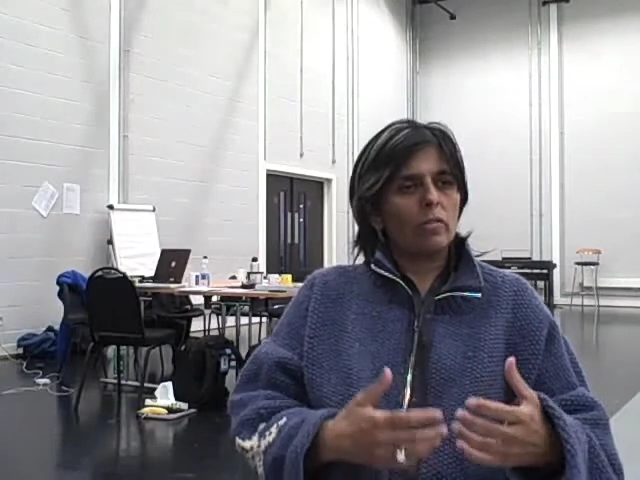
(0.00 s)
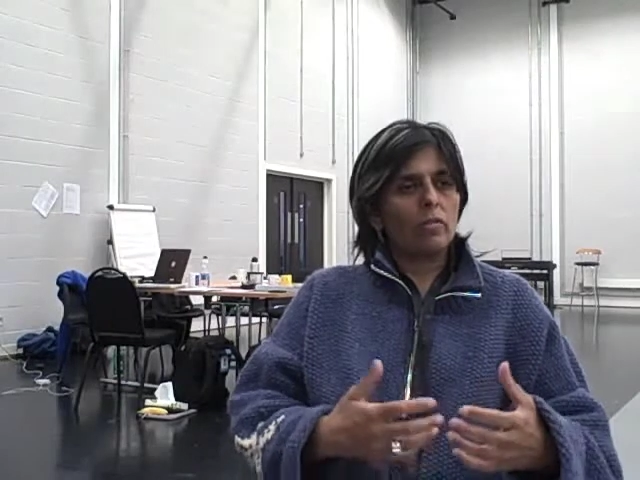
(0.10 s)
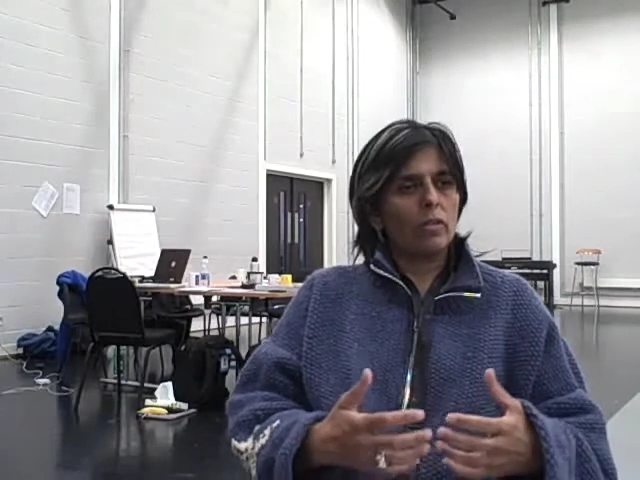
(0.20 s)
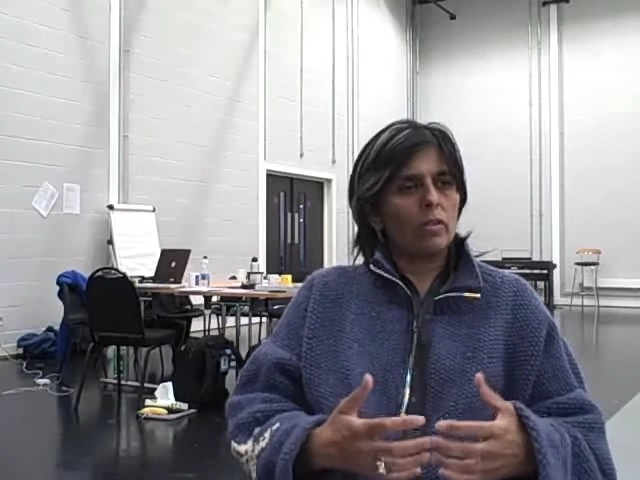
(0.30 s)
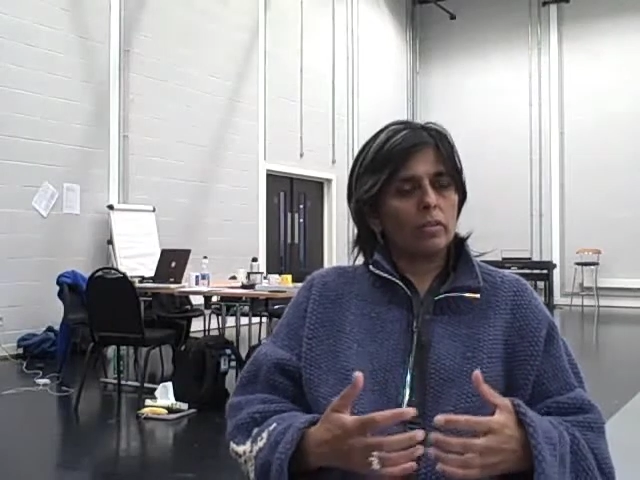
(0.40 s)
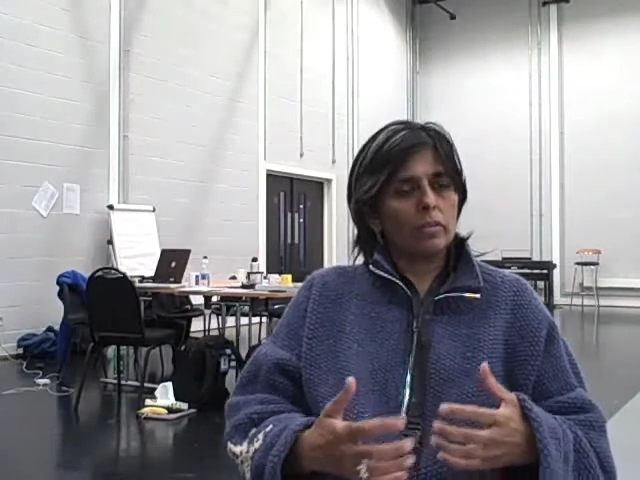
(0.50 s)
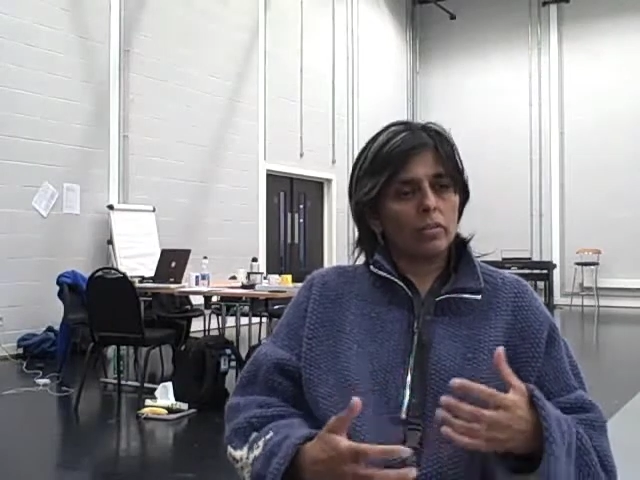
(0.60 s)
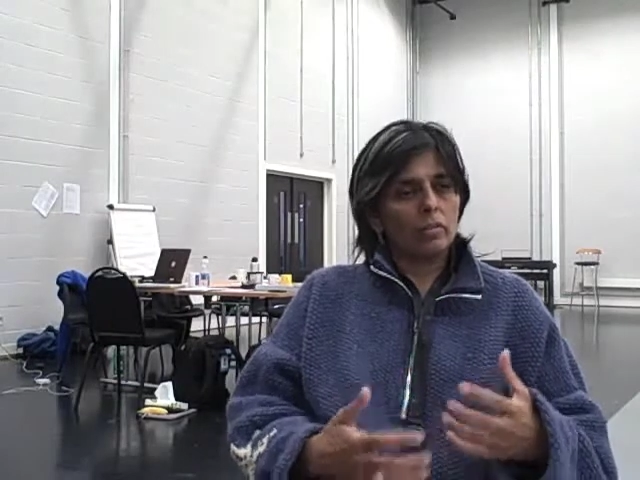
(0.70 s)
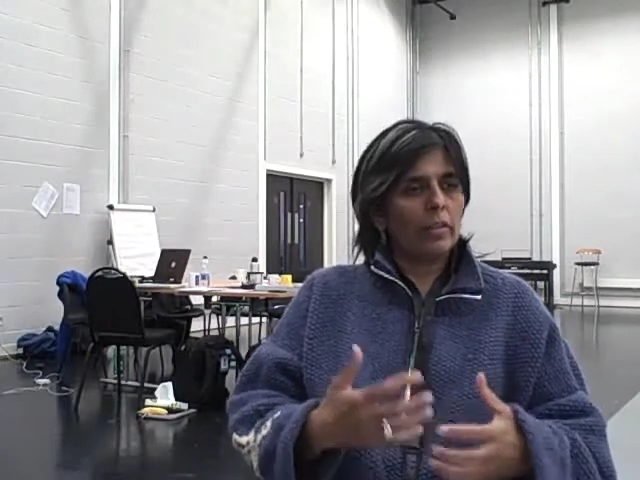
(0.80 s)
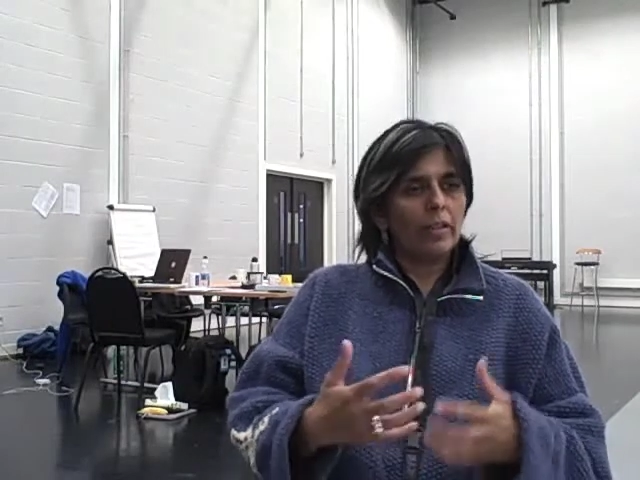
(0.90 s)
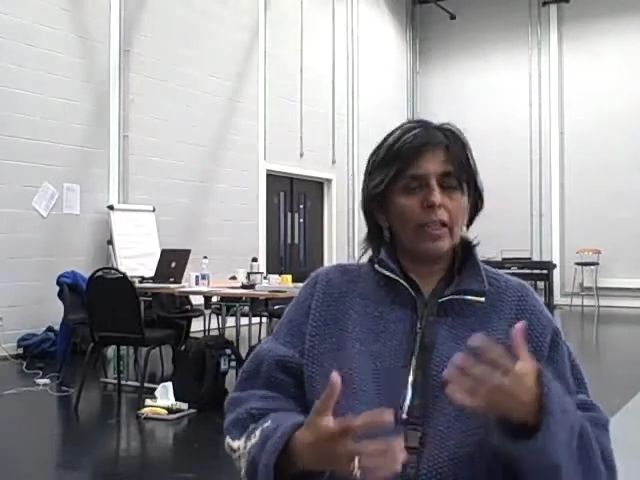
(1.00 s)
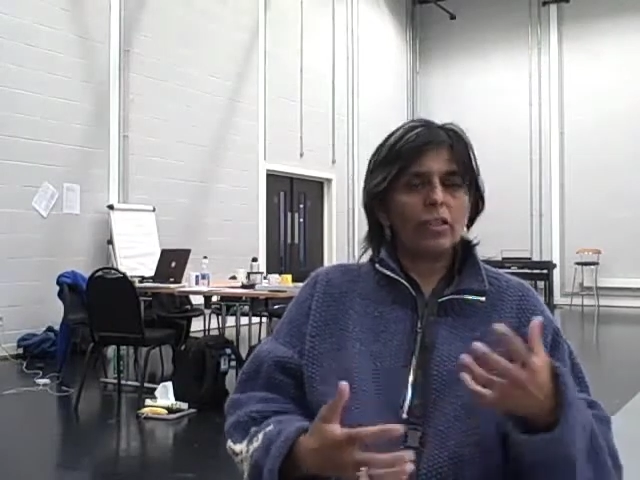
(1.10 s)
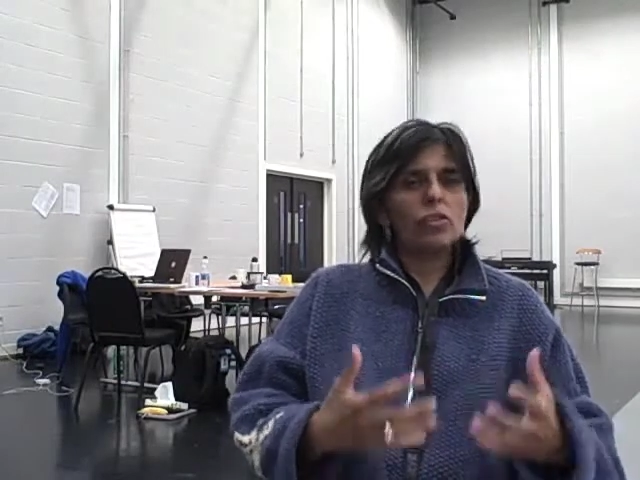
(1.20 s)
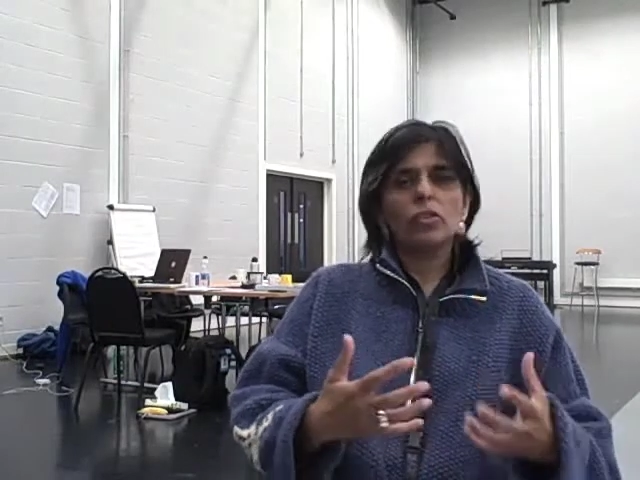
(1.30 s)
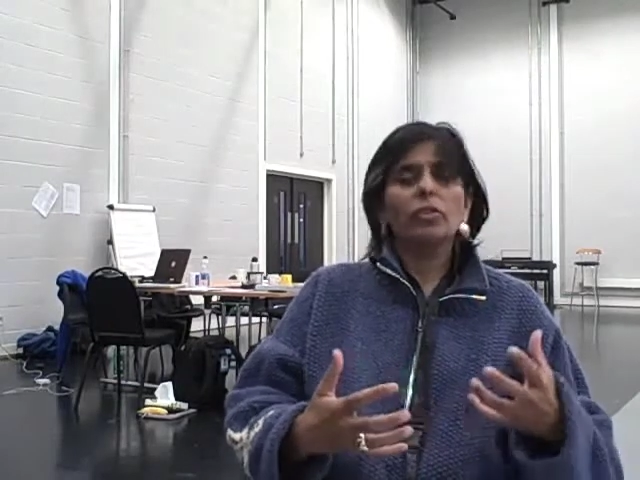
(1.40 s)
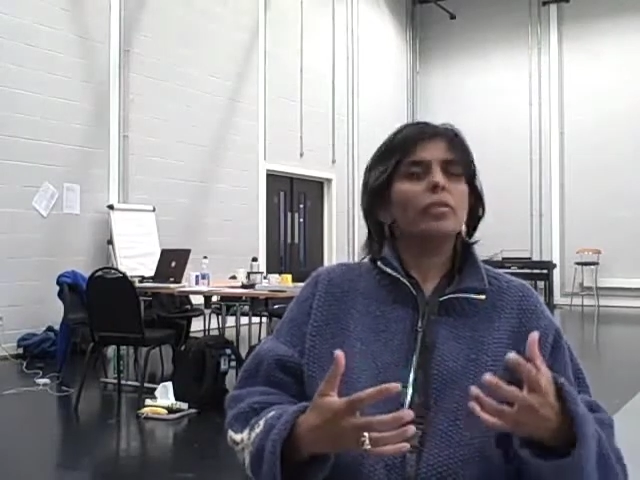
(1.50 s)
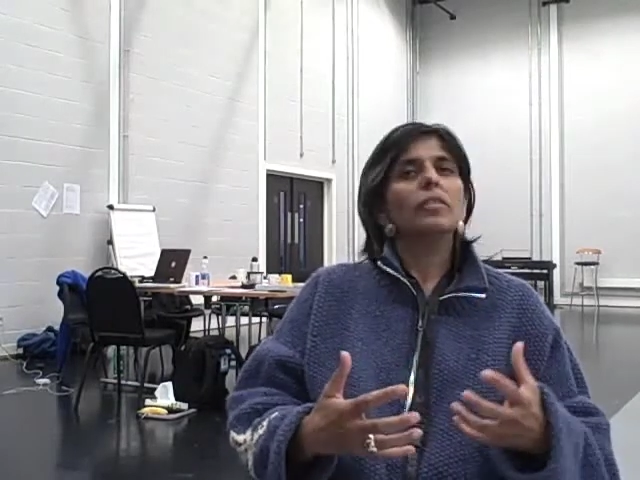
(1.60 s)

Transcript: of the sort of financial